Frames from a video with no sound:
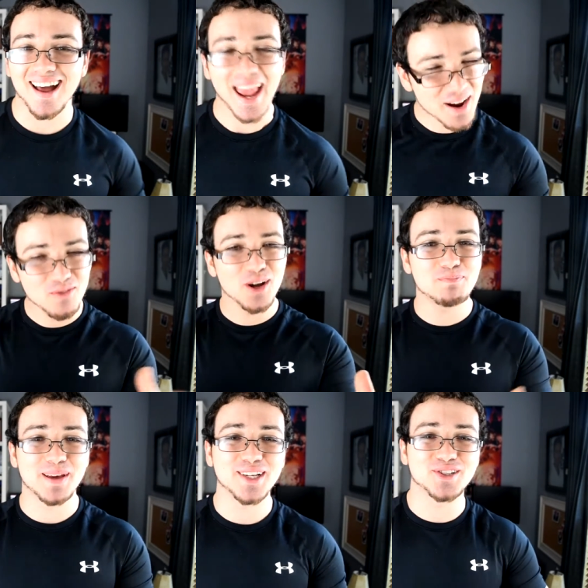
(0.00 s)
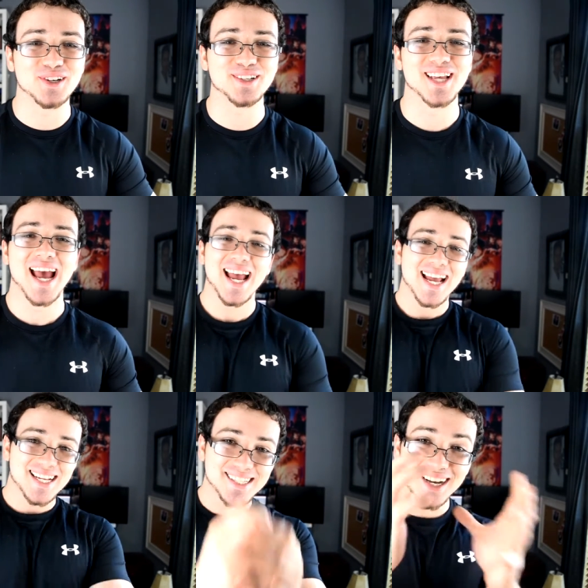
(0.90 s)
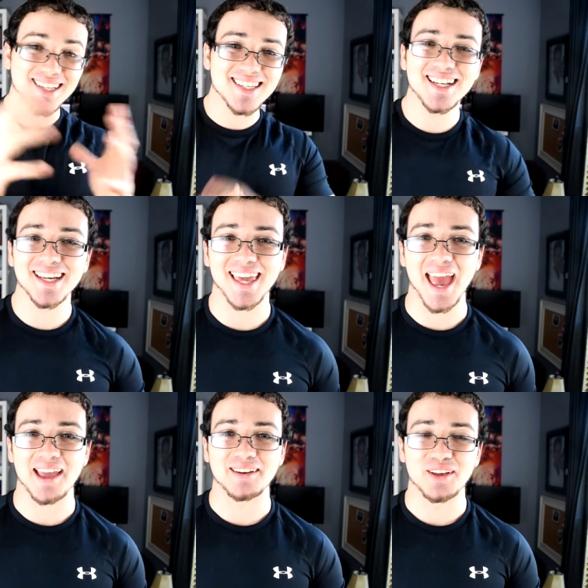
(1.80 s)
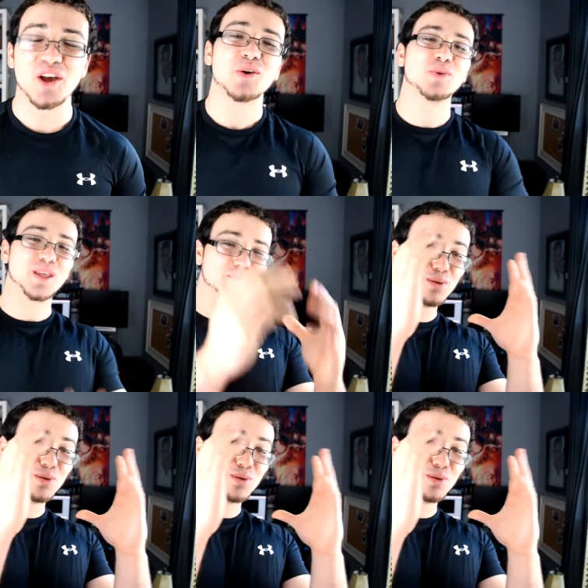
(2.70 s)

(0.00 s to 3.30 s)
A1 Pictures does it again with